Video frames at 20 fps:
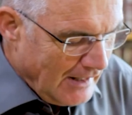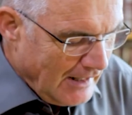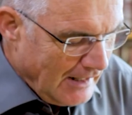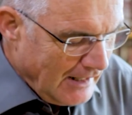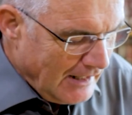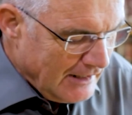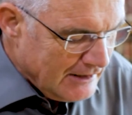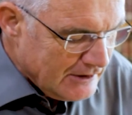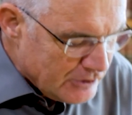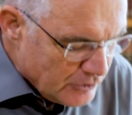
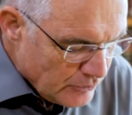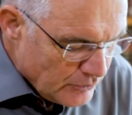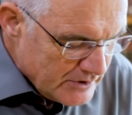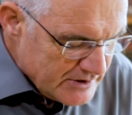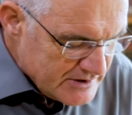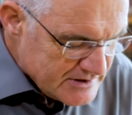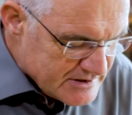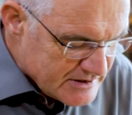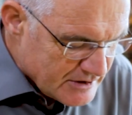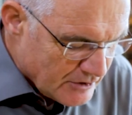In doing
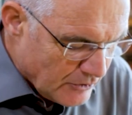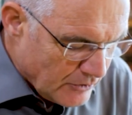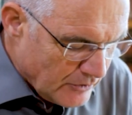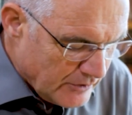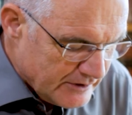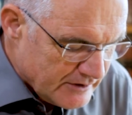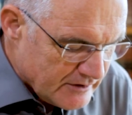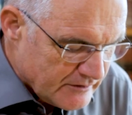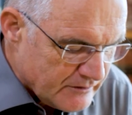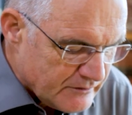so,
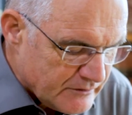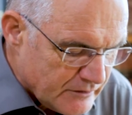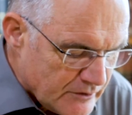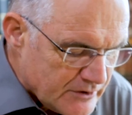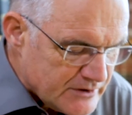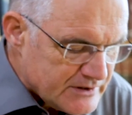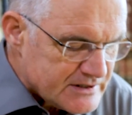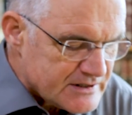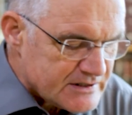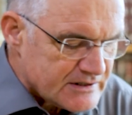in the
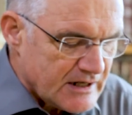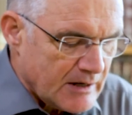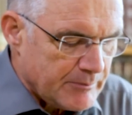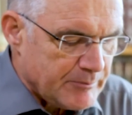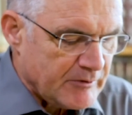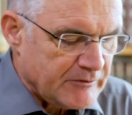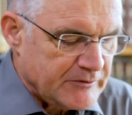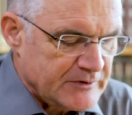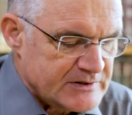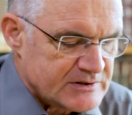third step
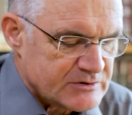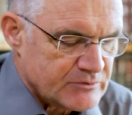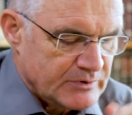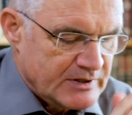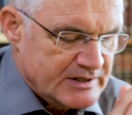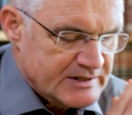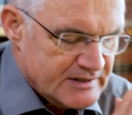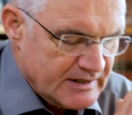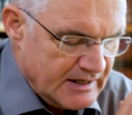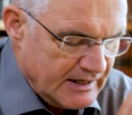of his
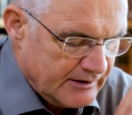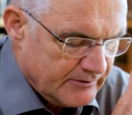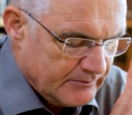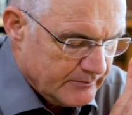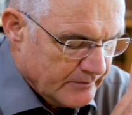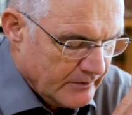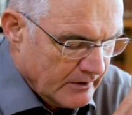reasoning,